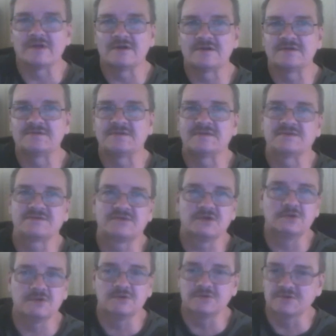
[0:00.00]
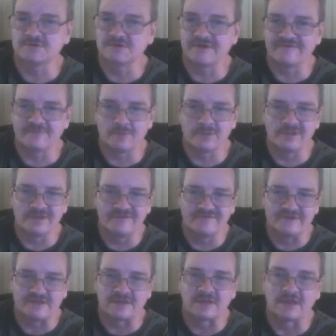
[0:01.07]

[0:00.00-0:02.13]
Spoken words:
and he says, dude, you'll never believe it.